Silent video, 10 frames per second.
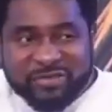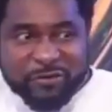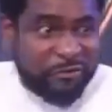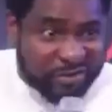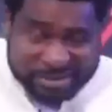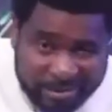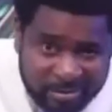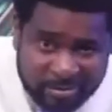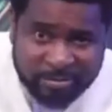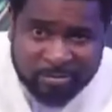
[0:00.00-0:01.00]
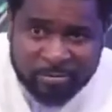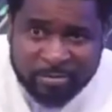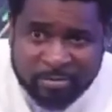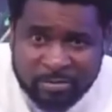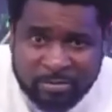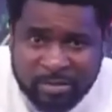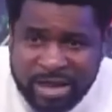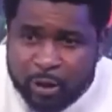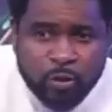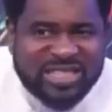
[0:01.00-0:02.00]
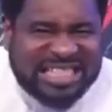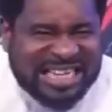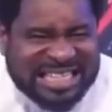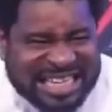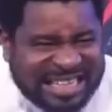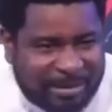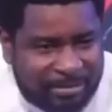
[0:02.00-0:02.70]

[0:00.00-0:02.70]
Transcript: fulfilled, he couldn't stand the girl.